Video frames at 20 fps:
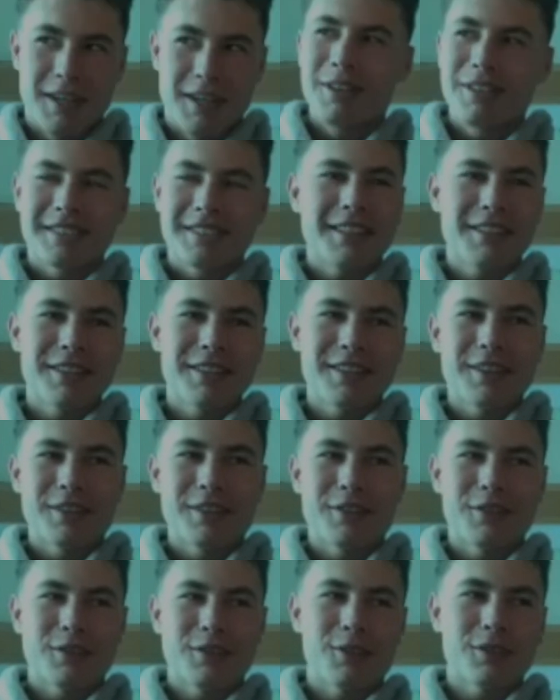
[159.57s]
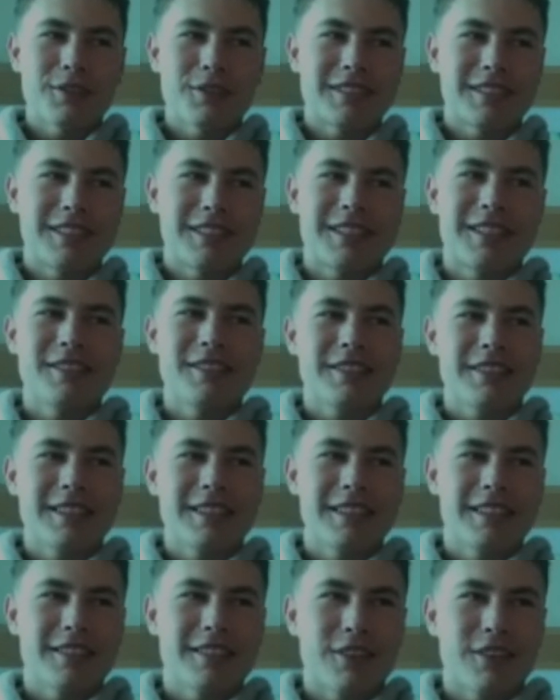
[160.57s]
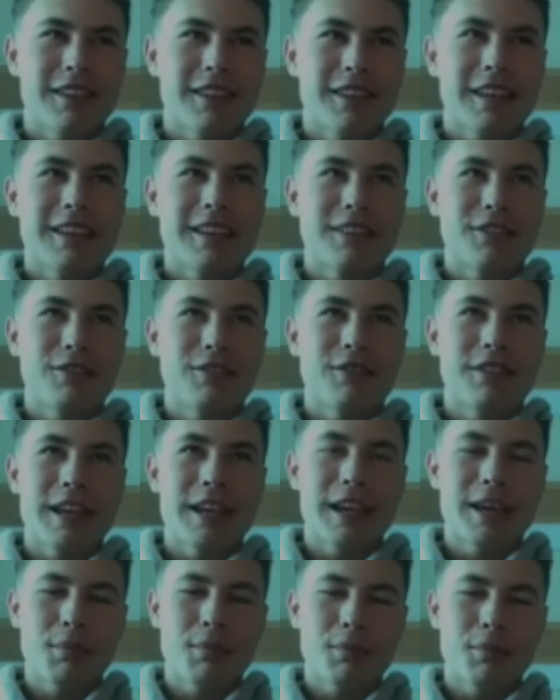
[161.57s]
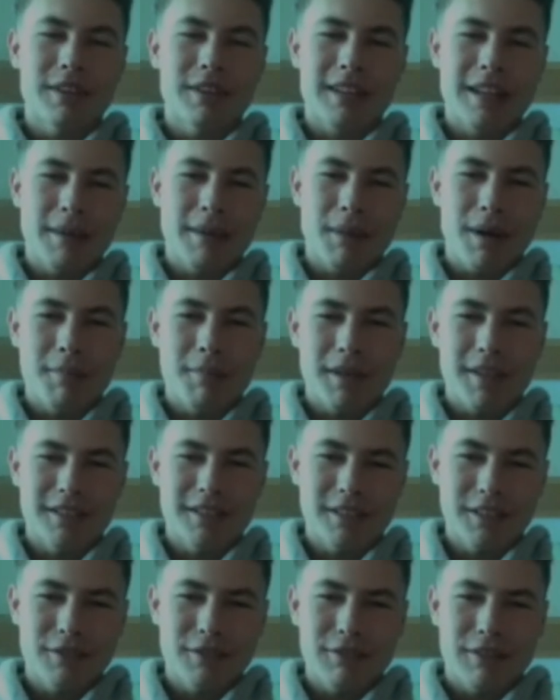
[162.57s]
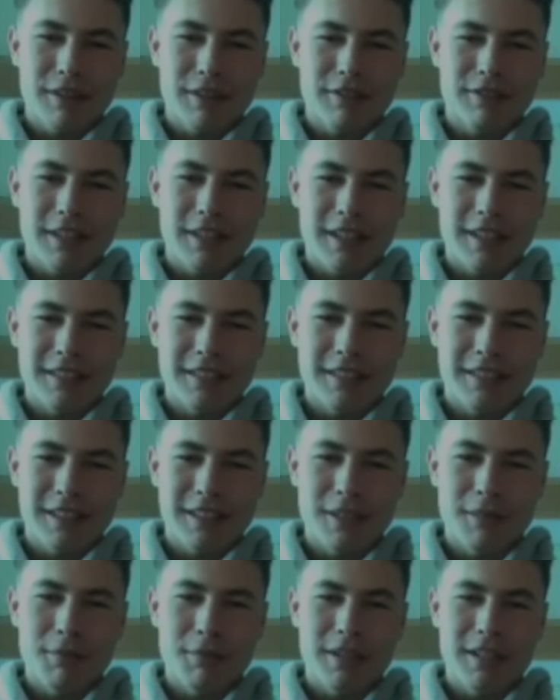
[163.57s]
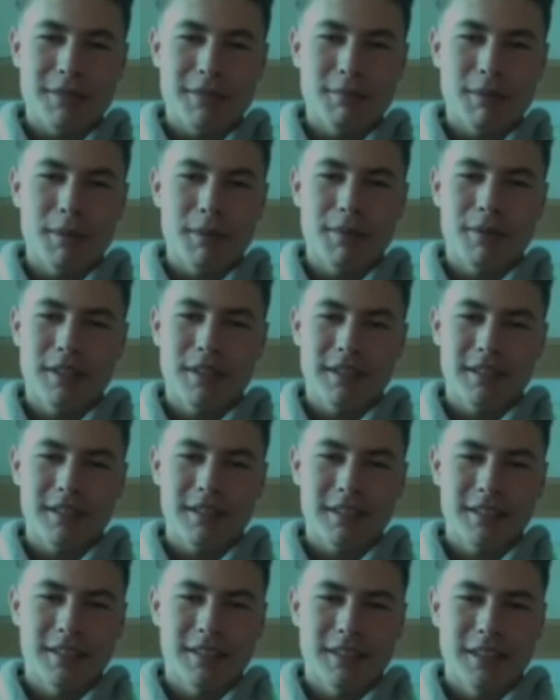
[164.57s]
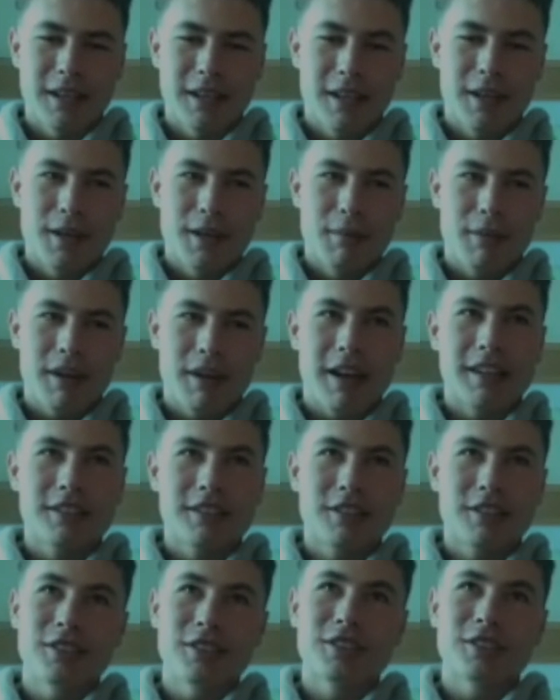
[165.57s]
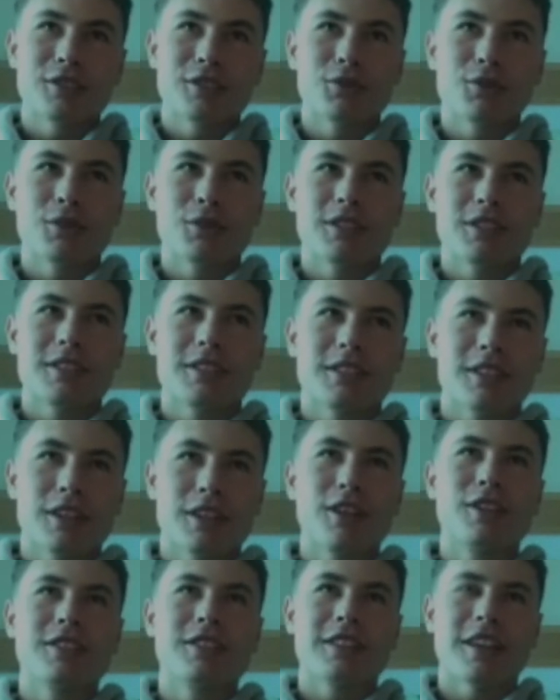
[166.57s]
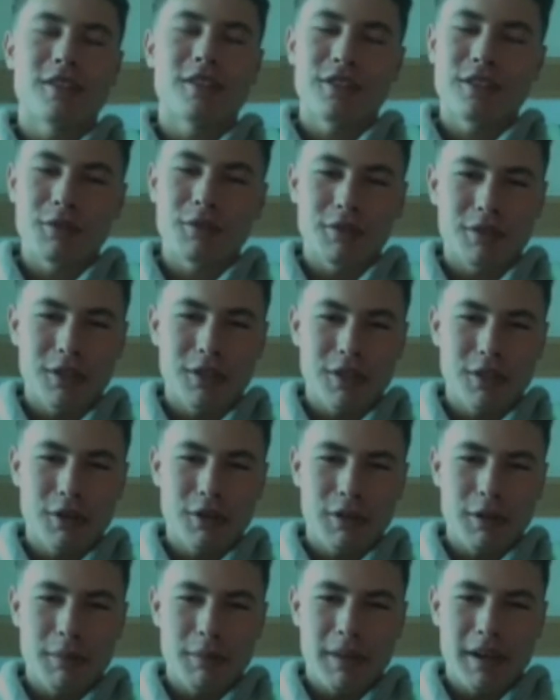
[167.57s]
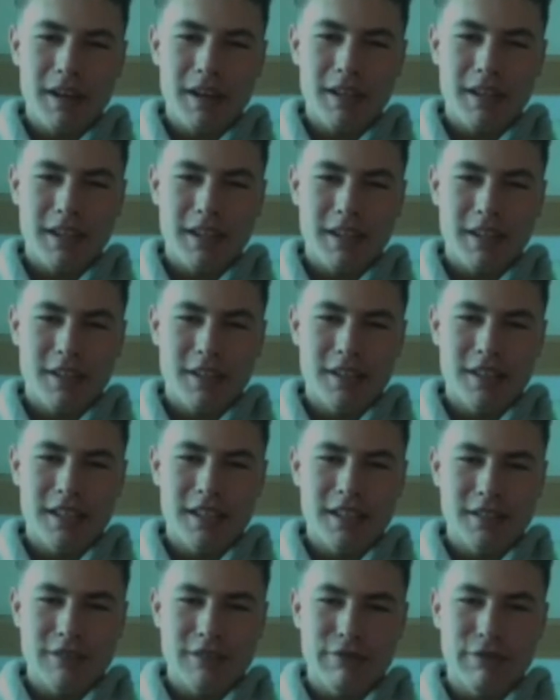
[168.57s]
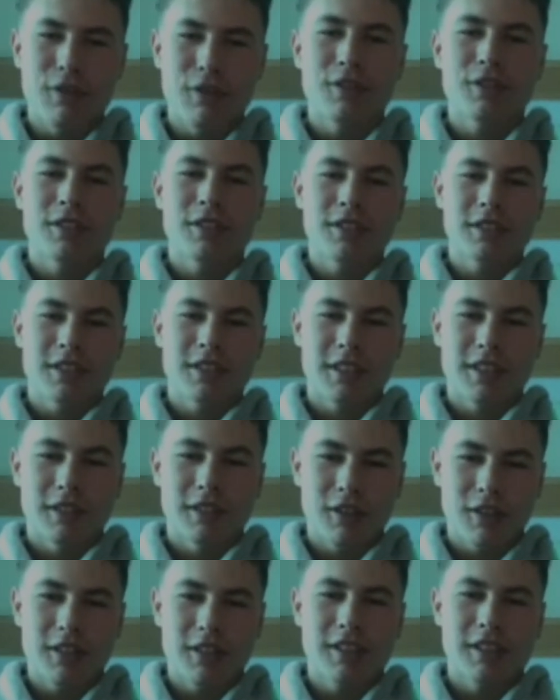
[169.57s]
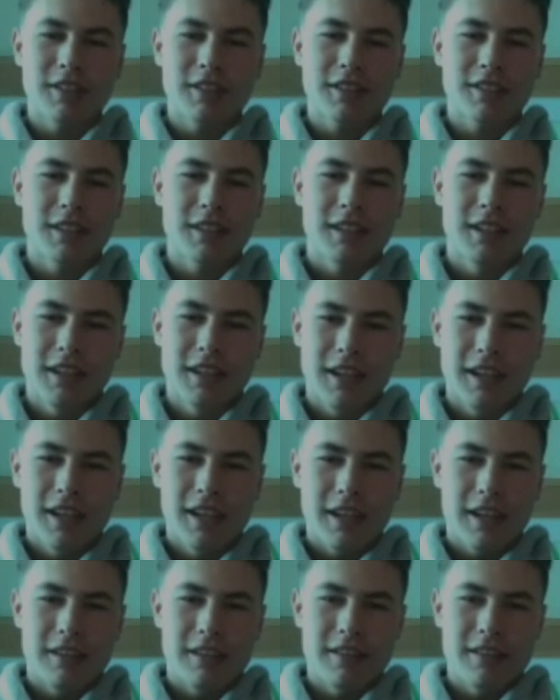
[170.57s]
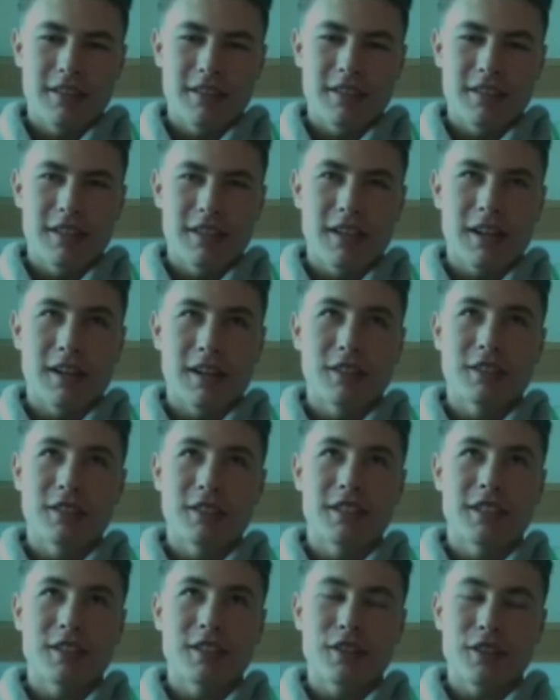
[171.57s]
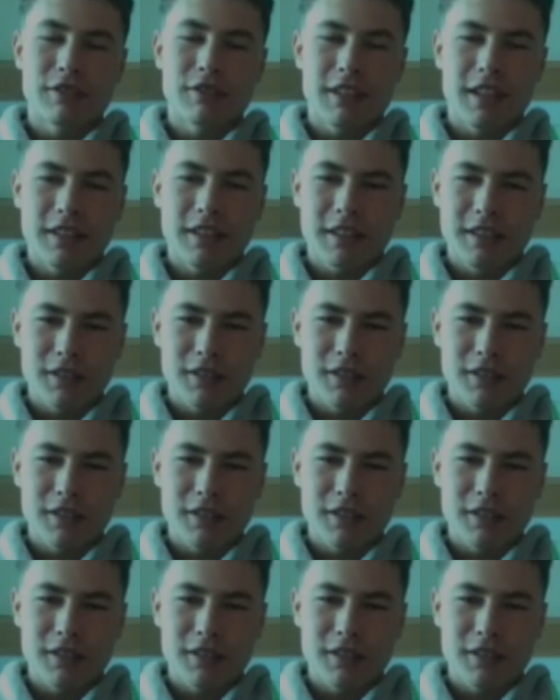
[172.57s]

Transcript: Well, it was scary going through all the security or through the airport and that by myself after I had to say goodbye to my parents. But as soon as the doors closed, I knew there was no going back, and I just had to focus and lock in. And this is just think of that.